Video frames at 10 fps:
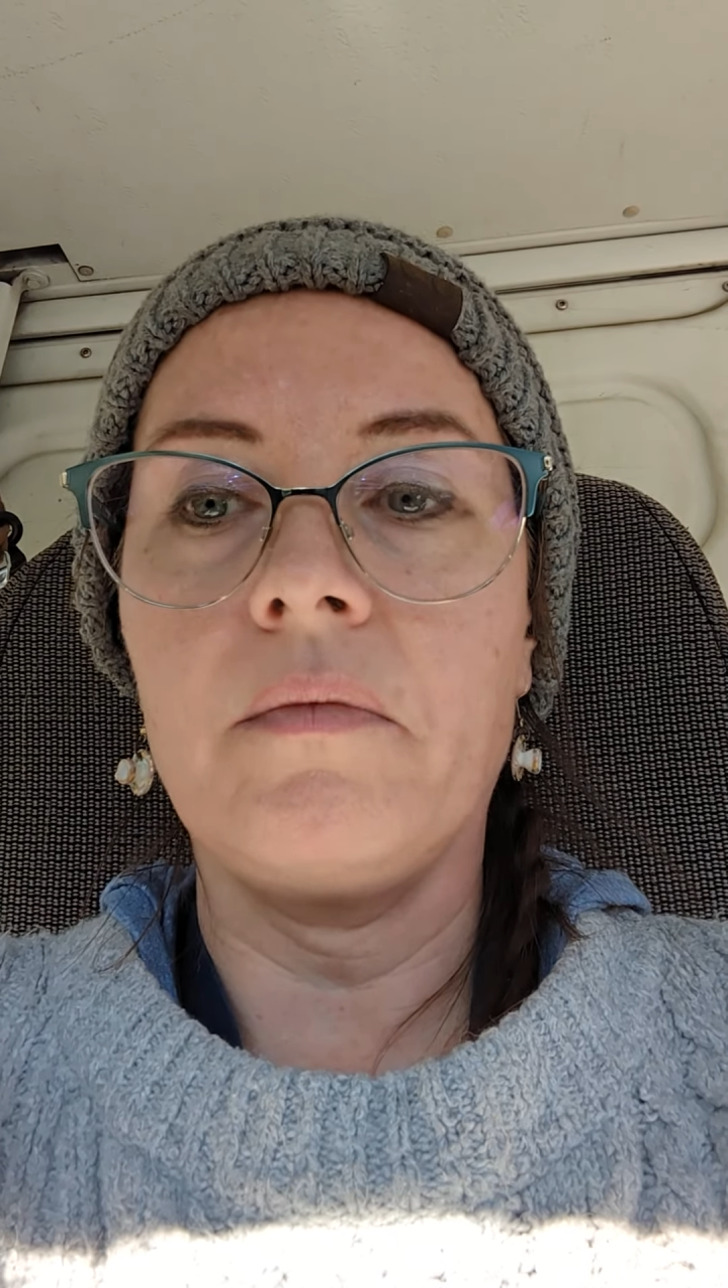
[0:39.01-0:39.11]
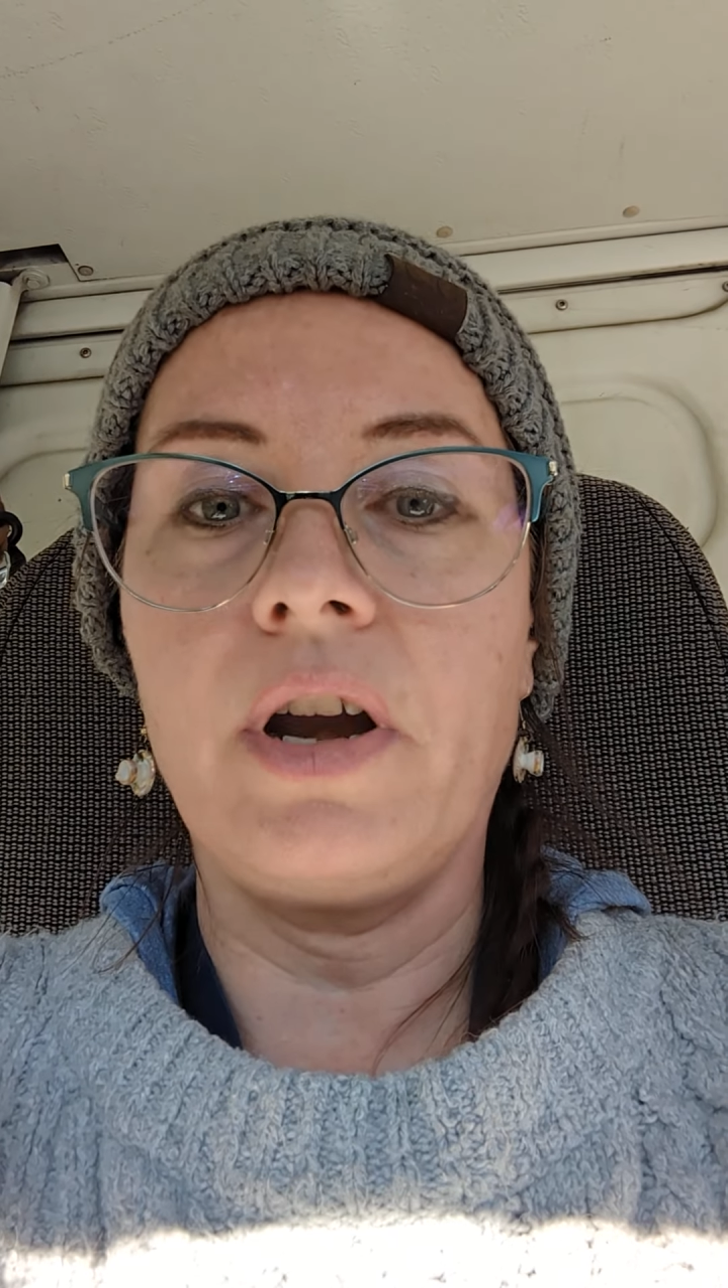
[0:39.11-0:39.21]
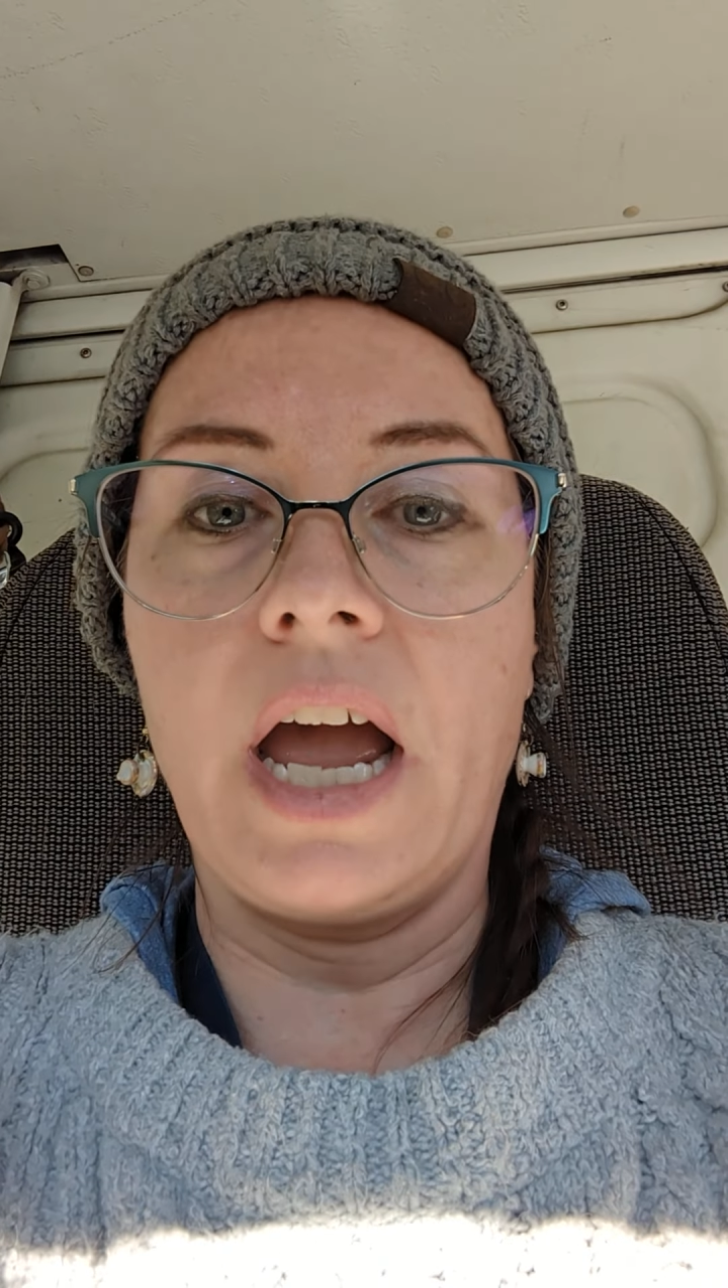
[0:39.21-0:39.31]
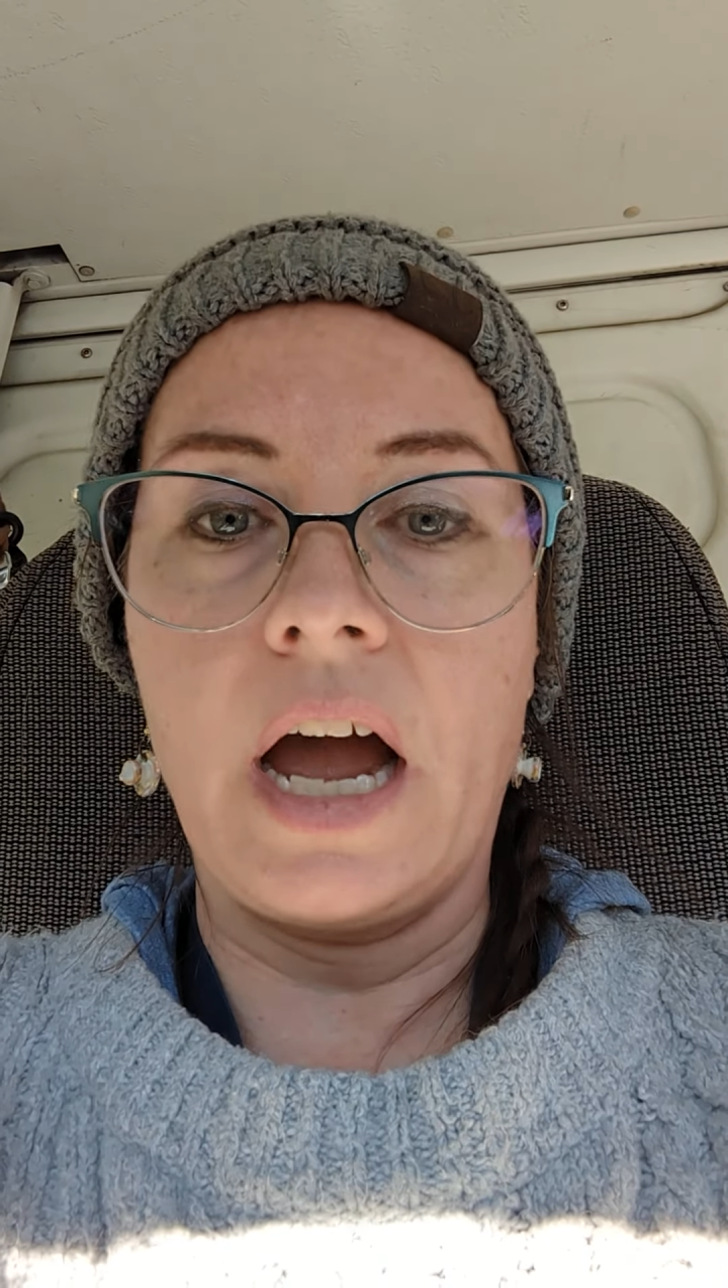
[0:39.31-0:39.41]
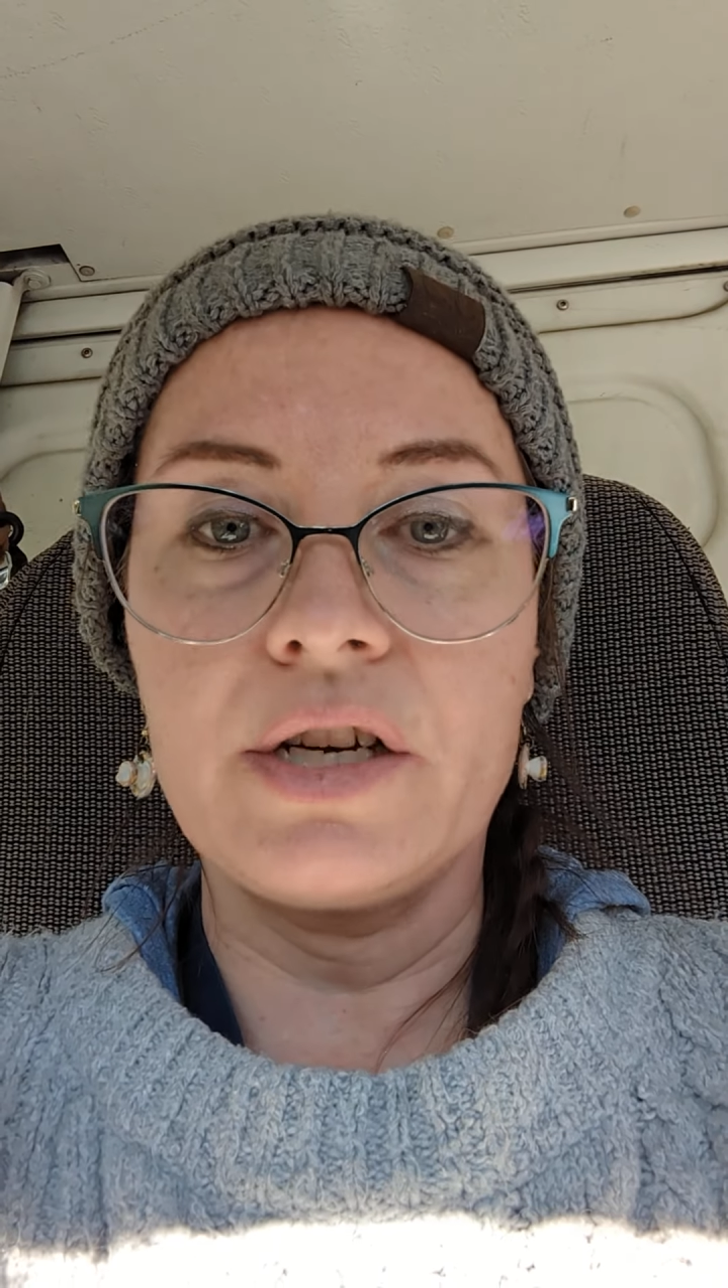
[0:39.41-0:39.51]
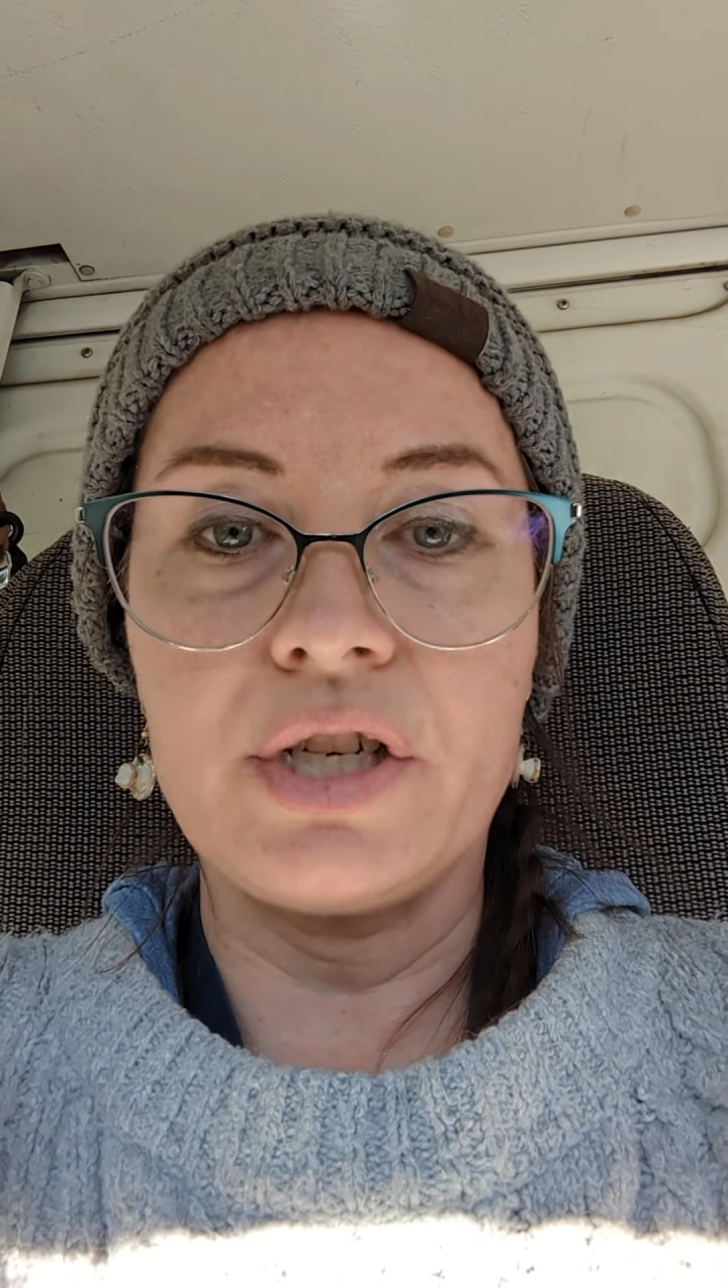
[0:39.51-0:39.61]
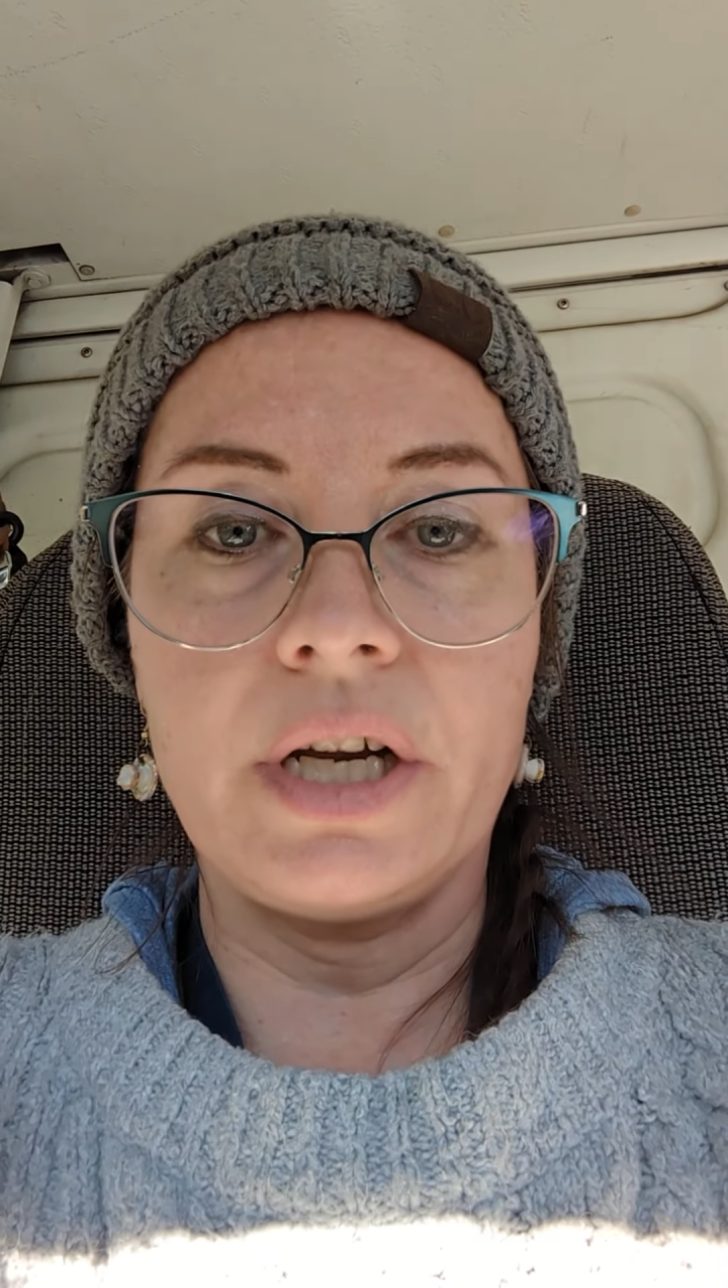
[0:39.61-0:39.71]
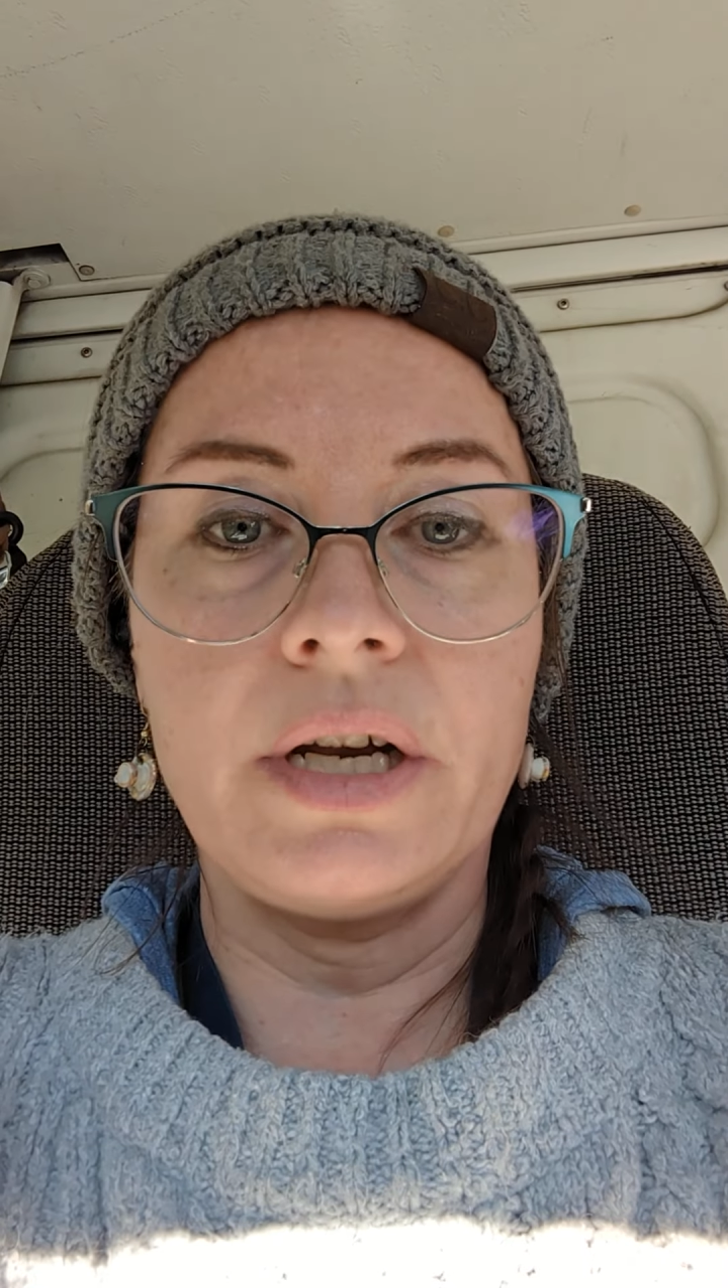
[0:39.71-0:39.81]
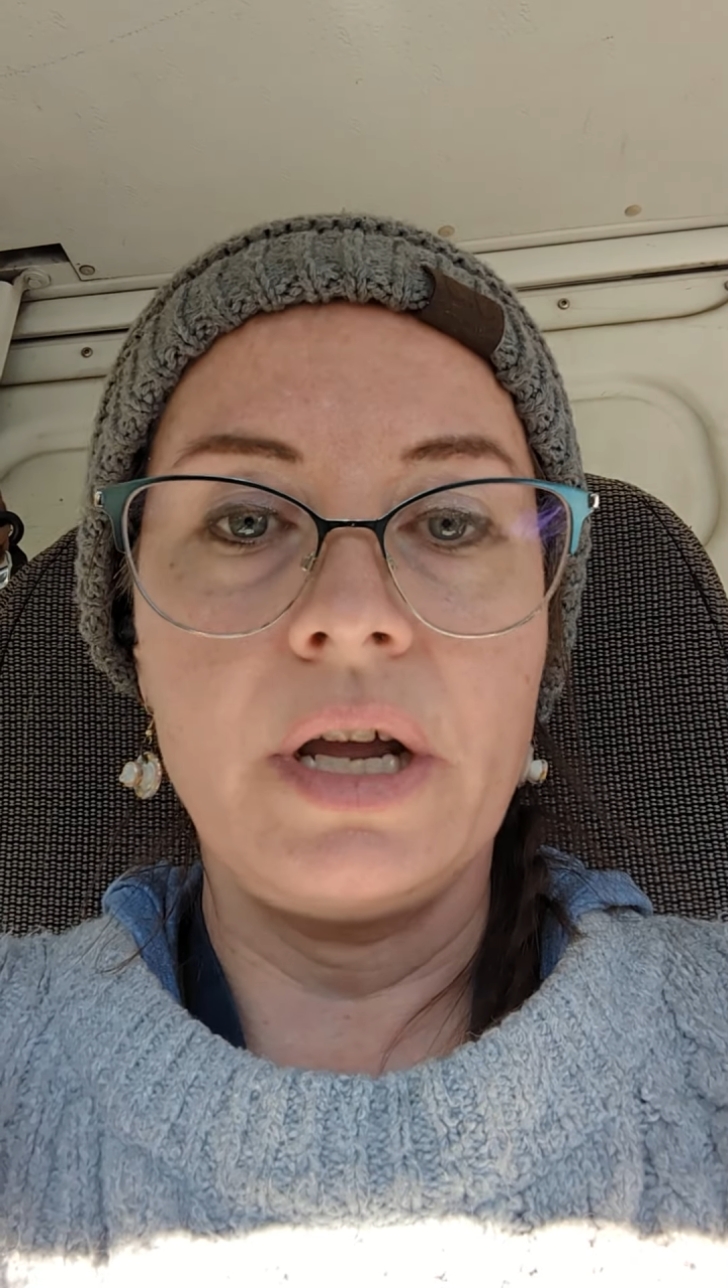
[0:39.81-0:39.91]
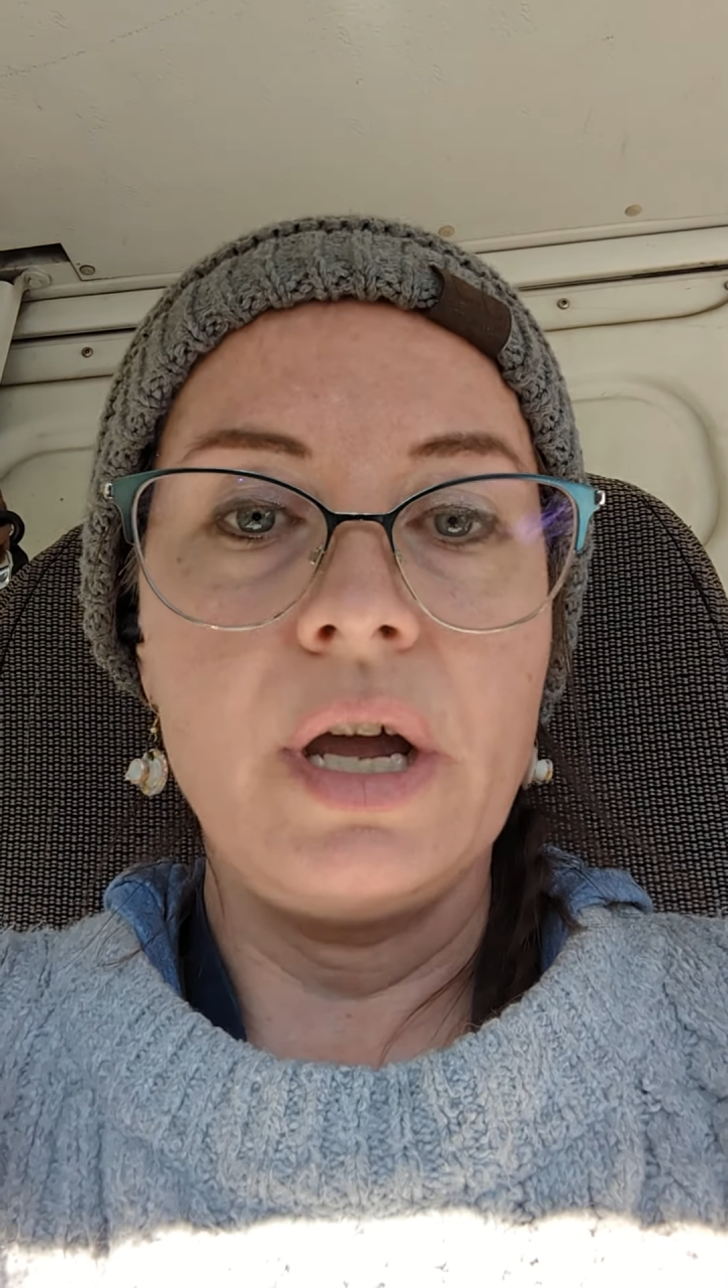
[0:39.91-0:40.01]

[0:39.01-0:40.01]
reaction